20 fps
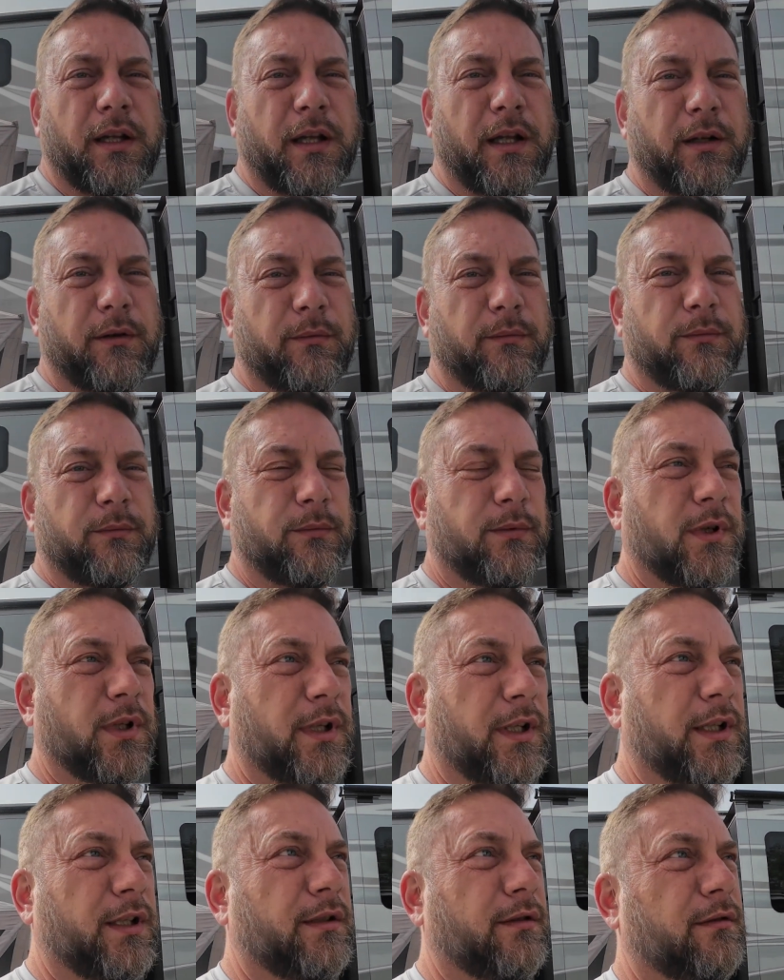And
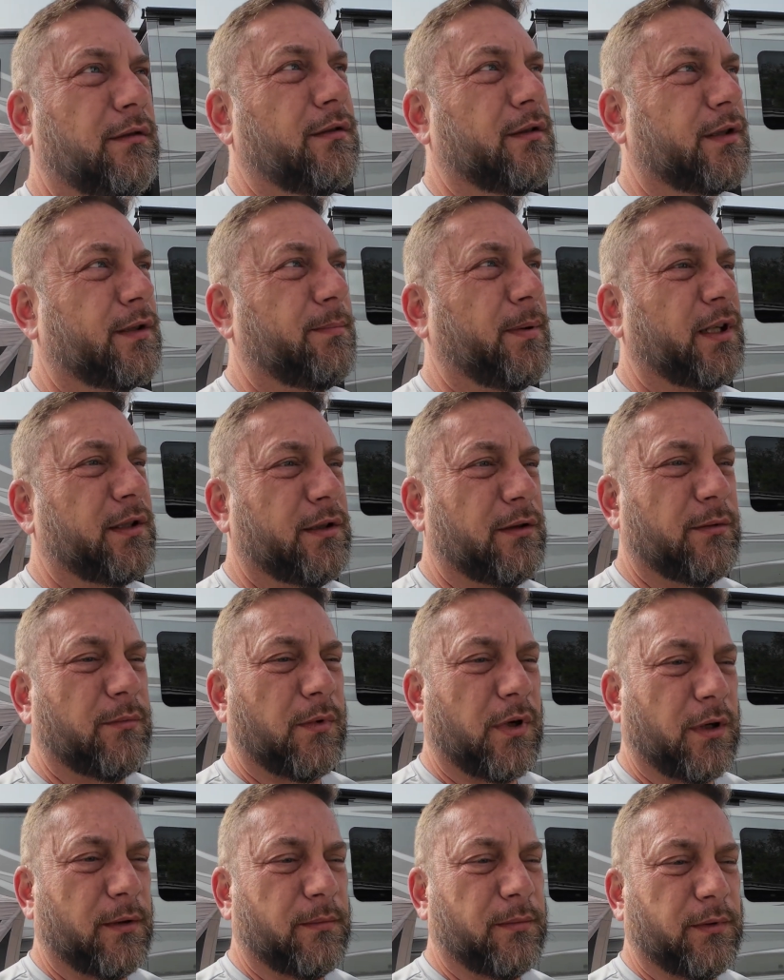really you're expecting your
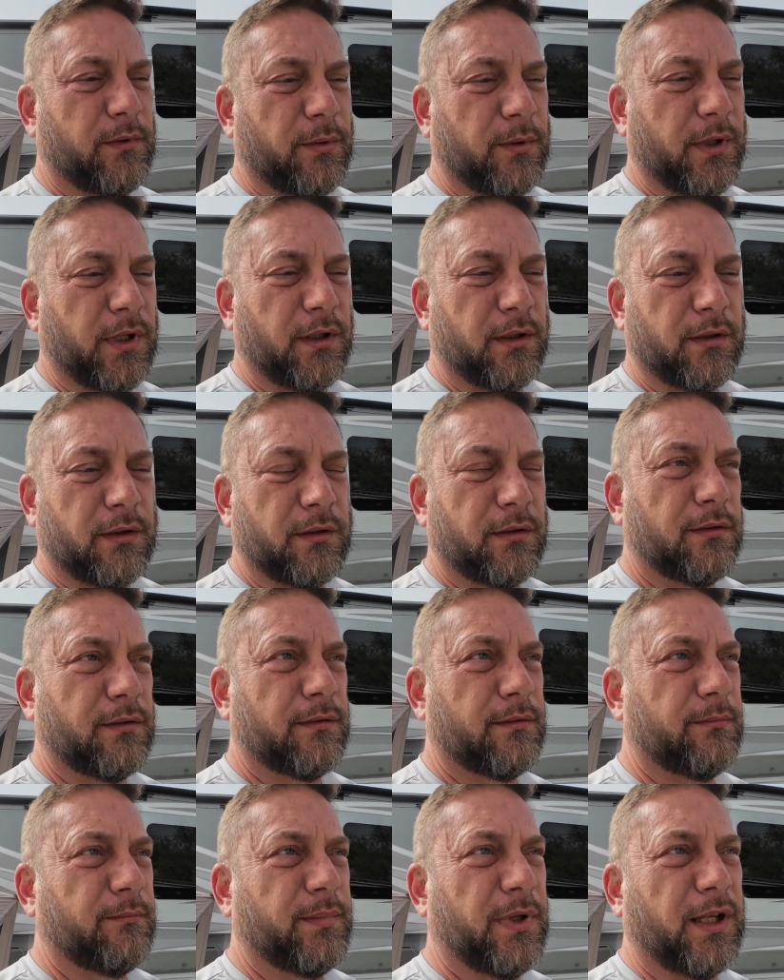water between
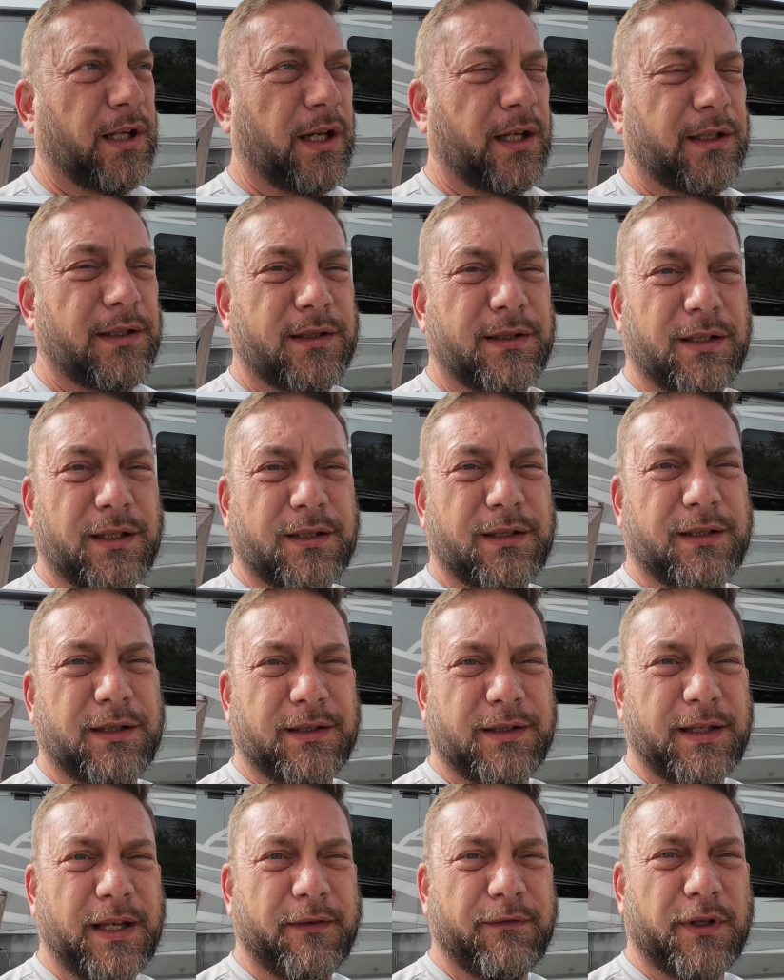be like 6
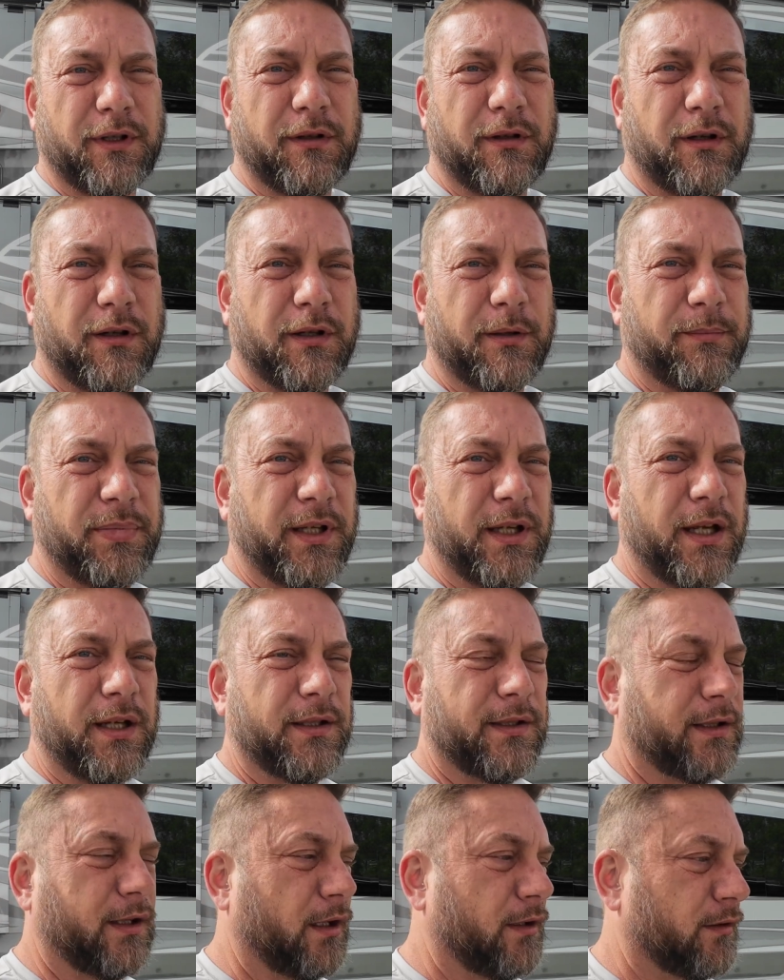to 7 on a
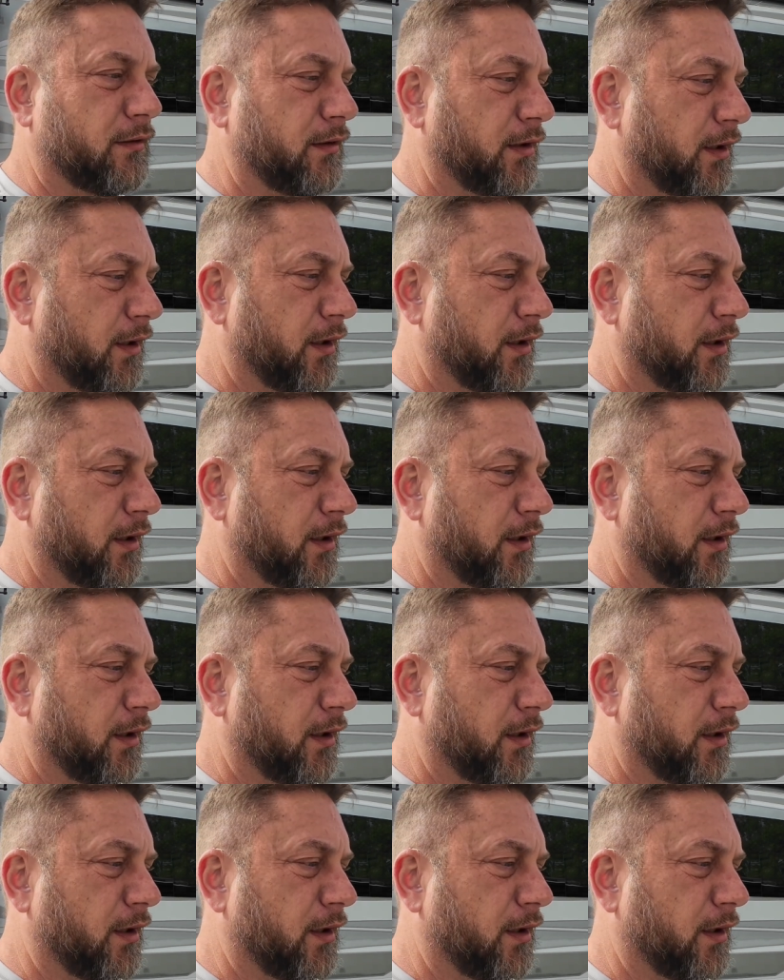pH scale.